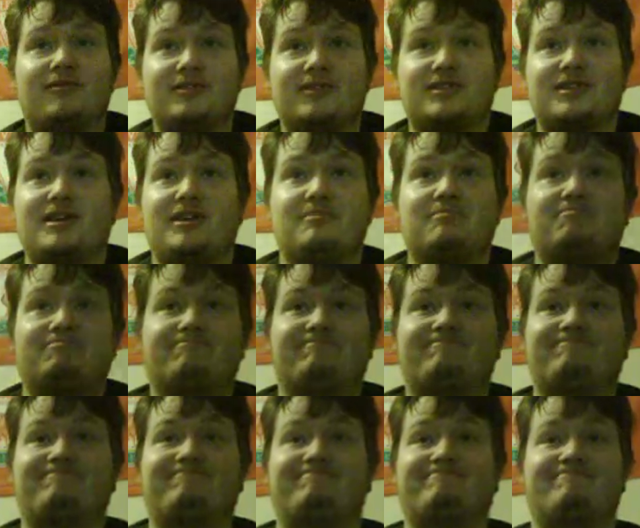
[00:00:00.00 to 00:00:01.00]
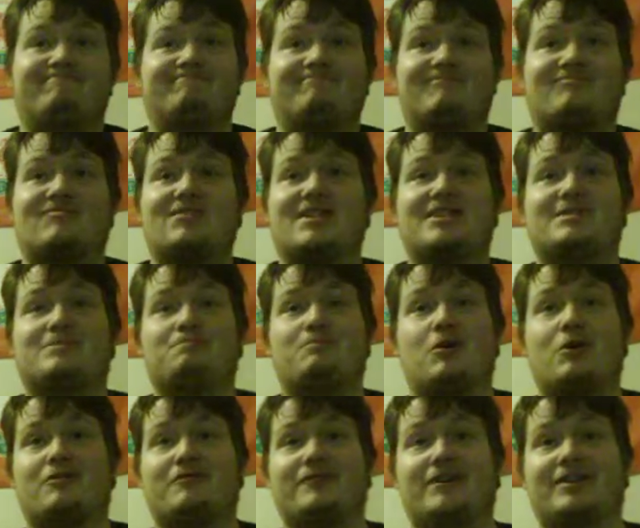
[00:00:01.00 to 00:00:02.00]
this game. It's
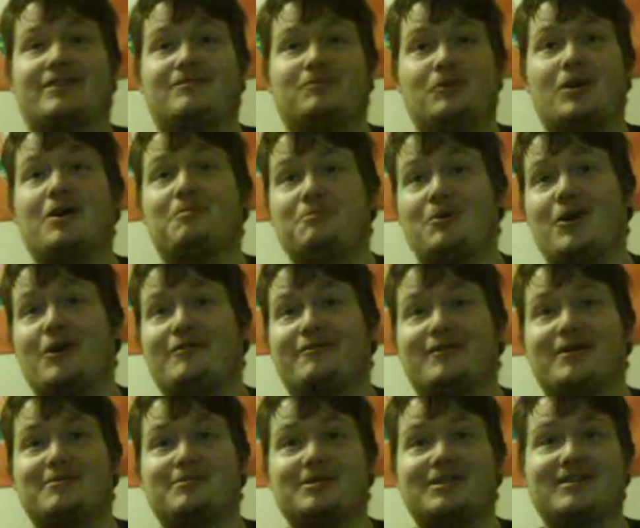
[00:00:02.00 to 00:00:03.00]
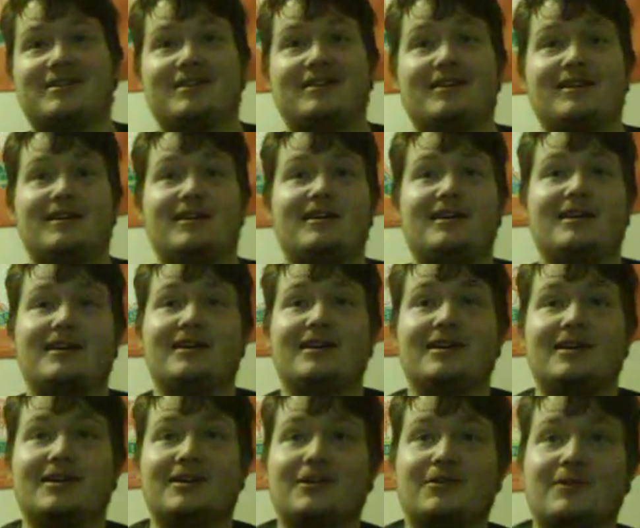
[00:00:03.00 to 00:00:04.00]
perfect. Not perfect, but
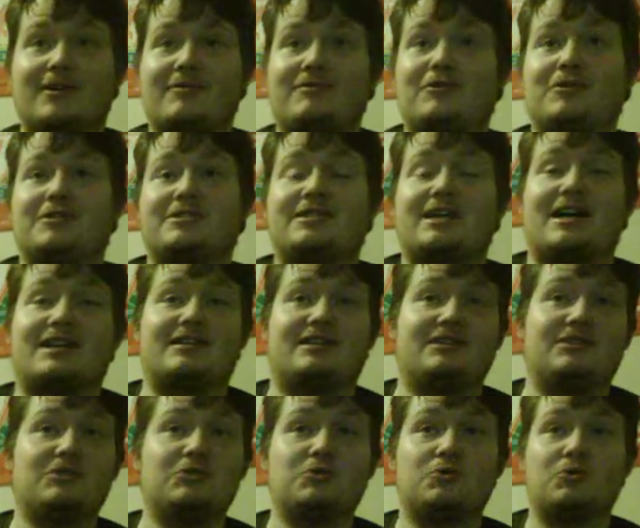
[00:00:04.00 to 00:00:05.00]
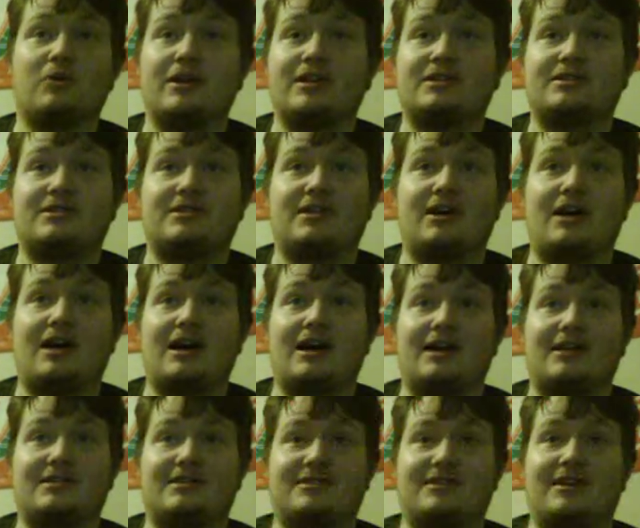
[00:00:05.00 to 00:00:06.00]
great voice acting, great
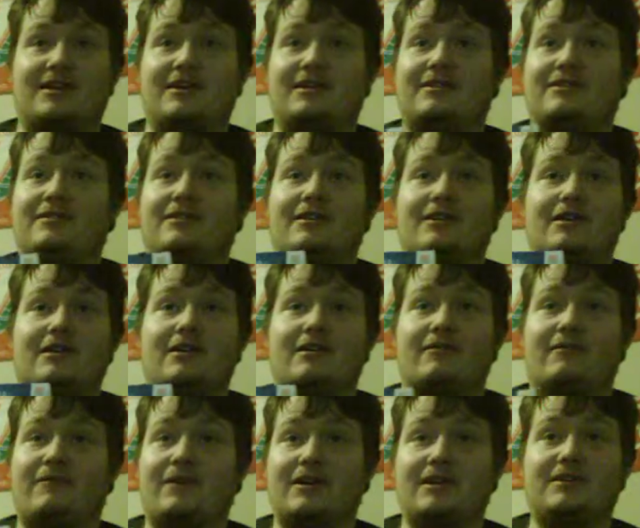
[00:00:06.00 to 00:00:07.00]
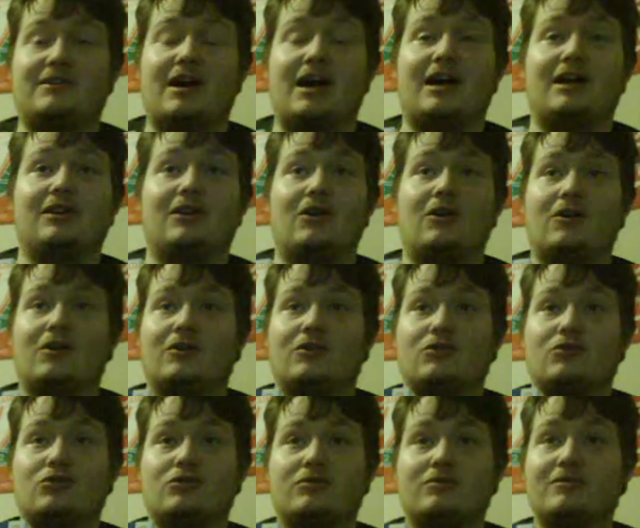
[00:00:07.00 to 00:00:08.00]
sound, funny
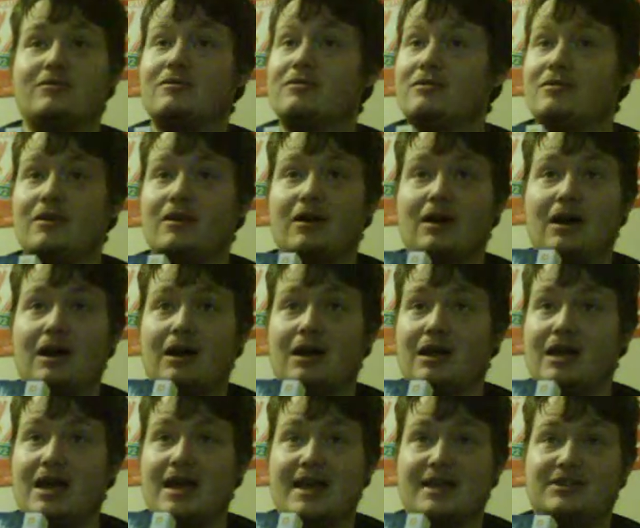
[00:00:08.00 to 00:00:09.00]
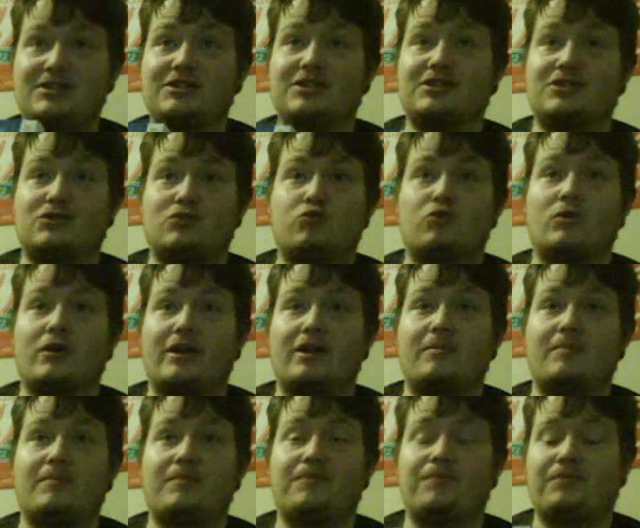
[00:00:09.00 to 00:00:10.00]
dialogue. It's just
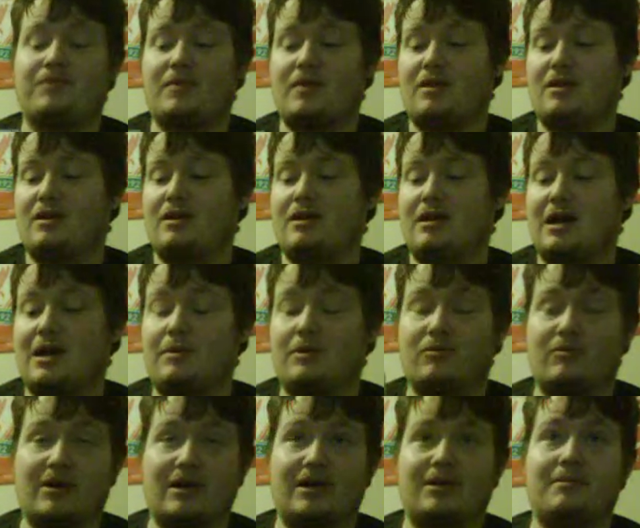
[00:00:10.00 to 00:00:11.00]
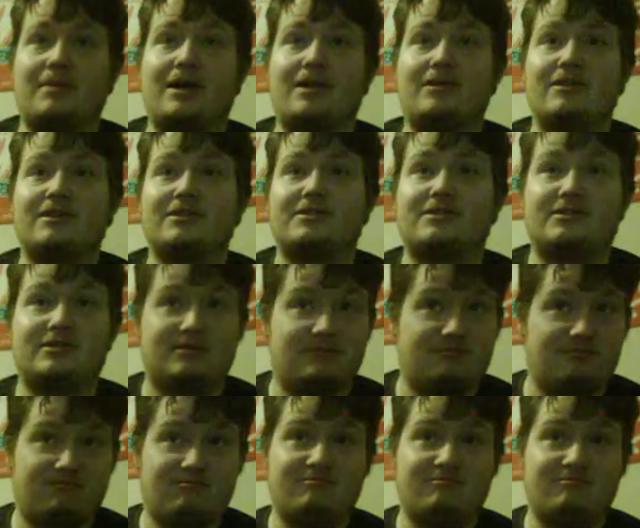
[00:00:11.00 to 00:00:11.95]
great. I would recommend this,